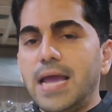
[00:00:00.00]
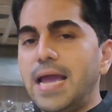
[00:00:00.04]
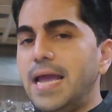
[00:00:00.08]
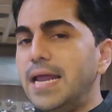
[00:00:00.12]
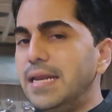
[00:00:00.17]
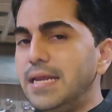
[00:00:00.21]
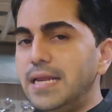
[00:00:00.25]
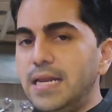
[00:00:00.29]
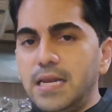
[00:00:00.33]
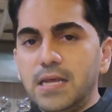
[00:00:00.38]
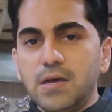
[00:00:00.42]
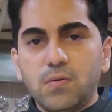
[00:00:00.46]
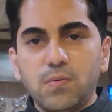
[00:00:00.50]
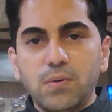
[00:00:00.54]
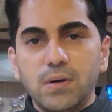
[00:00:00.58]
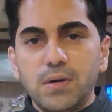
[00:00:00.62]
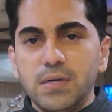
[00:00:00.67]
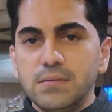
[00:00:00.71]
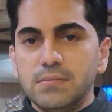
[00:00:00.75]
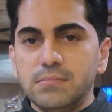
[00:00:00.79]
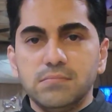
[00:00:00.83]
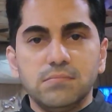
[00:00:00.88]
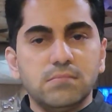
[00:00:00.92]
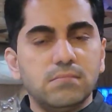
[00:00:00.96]
any
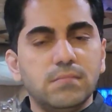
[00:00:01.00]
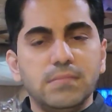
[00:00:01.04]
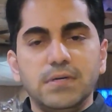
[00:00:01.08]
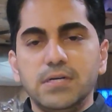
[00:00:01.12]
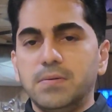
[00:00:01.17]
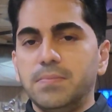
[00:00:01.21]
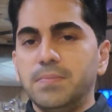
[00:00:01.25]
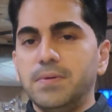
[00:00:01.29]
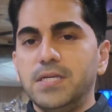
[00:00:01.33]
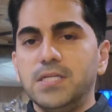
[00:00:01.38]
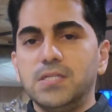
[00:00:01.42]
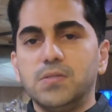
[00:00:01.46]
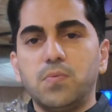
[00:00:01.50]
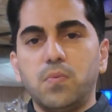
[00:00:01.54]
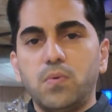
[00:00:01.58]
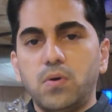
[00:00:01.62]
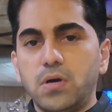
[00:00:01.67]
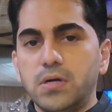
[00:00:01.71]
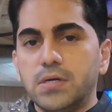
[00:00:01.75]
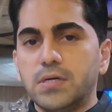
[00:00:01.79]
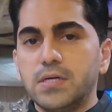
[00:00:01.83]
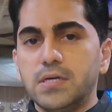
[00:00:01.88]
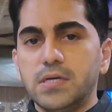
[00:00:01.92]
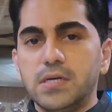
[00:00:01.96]
liquid, it means
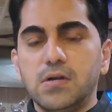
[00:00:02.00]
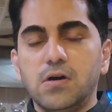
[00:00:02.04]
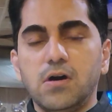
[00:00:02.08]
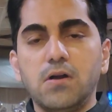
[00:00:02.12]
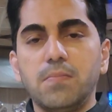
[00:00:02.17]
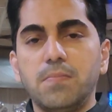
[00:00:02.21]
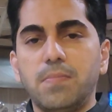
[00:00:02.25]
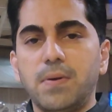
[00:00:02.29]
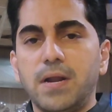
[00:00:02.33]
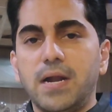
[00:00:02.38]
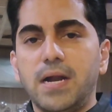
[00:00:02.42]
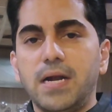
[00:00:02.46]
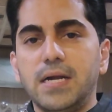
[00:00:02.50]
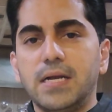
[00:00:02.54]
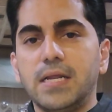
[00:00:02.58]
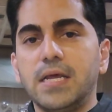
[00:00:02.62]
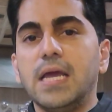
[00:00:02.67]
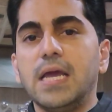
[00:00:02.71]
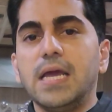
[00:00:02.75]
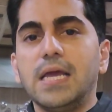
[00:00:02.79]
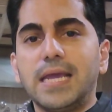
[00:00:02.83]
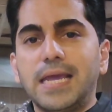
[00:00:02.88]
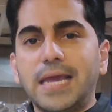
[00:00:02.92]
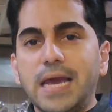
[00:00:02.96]
water or
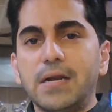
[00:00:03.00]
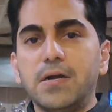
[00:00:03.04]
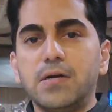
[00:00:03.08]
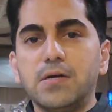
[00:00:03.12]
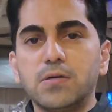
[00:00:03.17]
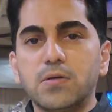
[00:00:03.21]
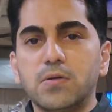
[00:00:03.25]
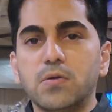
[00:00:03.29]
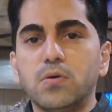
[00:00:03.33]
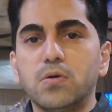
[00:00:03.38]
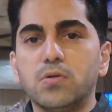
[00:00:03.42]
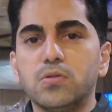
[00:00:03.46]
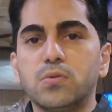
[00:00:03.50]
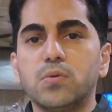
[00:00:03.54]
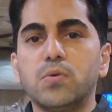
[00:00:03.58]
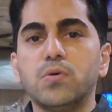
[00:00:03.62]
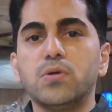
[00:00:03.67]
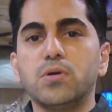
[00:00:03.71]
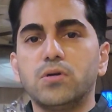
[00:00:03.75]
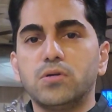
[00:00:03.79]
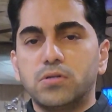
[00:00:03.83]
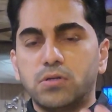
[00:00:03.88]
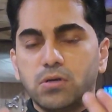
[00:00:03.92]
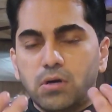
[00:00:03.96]
blood, cannot grow
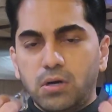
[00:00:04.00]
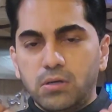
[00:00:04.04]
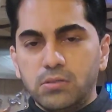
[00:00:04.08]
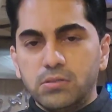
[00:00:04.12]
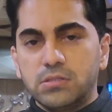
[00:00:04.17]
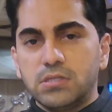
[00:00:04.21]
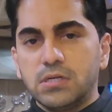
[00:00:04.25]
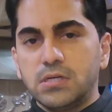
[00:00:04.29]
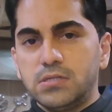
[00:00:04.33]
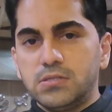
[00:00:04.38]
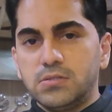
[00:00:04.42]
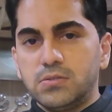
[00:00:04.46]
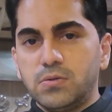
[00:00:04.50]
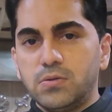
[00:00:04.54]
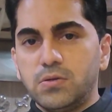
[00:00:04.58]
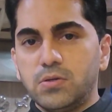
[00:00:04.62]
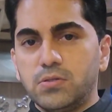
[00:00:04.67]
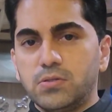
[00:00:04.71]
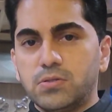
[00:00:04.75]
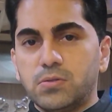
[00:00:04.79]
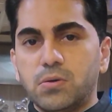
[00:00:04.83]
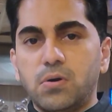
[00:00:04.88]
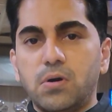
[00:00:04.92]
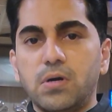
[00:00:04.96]
through your tonsils, through
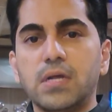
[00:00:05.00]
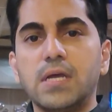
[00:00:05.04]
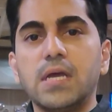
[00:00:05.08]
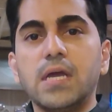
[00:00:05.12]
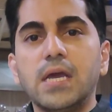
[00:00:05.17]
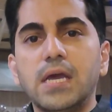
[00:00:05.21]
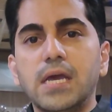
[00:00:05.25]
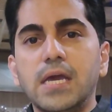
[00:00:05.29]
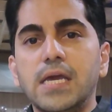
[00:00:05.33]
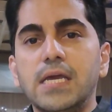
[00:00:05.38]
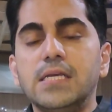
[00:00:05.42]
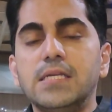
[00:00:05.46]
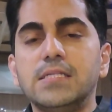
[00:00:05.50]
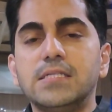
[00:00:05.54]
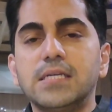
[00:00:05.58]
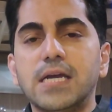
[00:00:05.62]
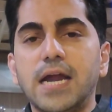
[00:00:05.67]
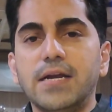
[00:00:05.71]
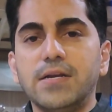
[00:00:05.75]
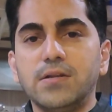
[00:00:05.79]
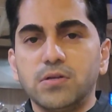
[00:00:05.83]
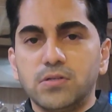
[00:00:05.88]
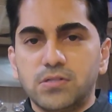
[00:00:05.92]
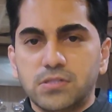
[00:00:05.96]
your throat,
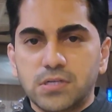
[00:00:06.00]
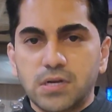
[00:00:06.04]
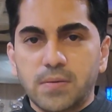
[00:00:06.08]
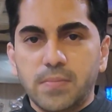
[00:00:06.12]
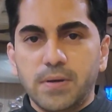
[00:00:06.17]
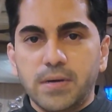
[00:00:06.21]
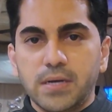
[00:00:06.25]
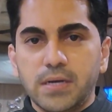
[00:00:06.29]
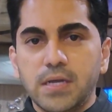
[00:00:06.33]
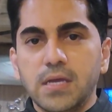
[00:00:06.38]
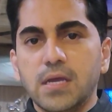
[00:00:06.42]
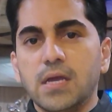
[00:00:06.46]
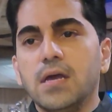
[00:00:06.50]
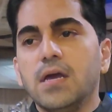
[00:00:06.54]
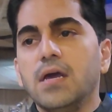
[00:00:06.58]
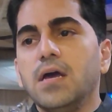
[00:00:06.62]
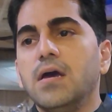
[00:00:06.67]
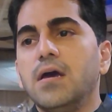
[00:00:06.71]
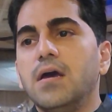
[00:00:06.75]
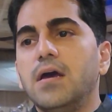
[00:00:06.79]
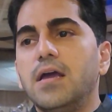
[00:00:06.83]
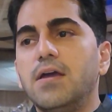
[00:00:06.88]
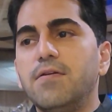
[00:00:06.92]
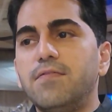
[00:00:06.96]
inside your stomach.
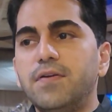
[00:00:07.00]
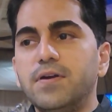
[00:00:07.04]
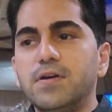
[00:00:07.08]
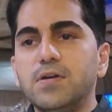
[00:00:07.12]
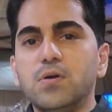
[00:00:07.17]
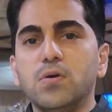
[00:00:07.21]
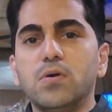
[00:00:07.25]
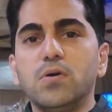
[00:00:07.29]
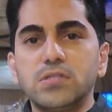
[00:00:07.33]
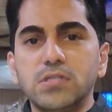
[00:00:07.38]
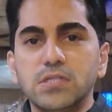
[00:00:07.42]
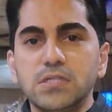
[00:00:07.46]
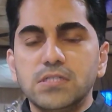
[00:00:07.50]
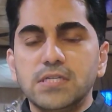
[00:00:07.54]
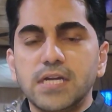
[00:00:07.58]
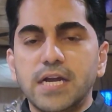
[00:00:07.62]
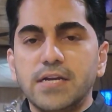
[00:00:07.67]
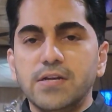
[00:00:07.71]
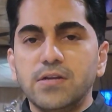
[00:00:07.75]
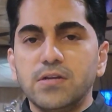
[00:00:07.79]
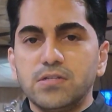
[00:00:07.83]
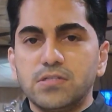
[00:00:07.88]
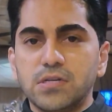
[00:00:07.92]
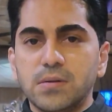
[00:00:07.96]
If it goes
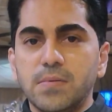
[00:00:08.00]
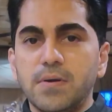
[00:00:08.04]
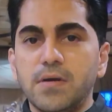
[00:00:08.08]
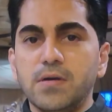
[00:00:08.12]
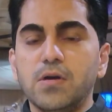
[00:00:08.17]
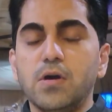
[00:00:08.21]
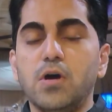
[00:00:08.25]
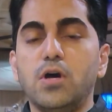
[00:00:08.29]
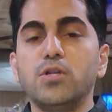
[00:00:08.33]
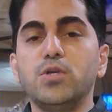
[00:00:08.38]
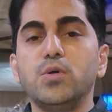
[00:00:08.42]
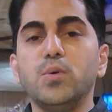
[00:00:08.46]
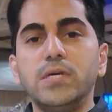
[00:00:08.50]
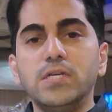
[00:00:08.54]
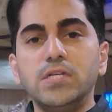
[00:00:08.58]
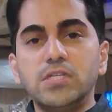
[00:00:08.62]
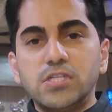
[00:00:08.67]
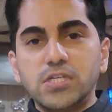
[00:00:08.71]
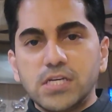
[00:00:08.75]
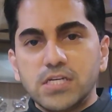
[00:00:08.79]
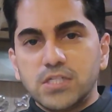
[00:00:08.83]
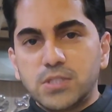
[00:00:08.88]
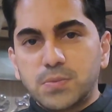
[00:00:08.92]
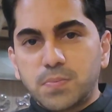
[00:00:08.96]
inside your stomach, or you
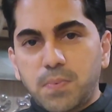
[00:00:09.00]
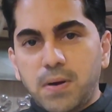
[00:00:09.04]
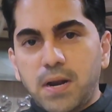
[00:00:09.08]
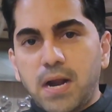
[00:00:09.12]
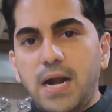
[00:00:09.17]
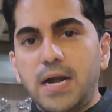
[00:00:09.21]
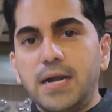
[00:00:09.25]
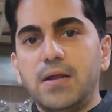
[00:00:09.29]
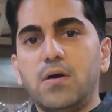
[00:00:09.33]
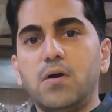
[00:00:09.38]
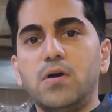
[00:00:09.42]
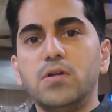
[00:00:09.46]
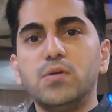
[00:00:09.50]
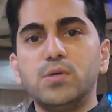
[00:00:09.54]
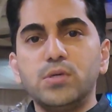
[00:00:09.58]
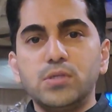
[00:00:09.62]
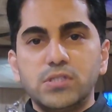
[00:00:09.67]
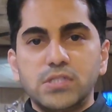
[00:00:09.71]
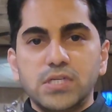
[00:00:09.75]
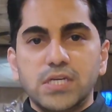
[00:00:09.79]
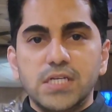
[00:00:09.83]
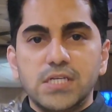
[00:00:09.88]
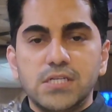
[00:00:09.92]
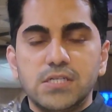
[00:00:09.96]
ingest blood, or you
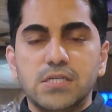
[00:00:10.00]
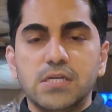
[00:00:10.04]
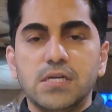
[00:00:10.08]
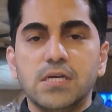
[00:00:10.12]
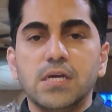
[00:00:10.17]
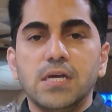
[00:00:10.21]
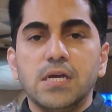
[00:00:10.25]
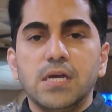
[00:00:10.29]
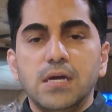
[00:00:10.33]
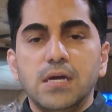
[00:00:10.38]
ingest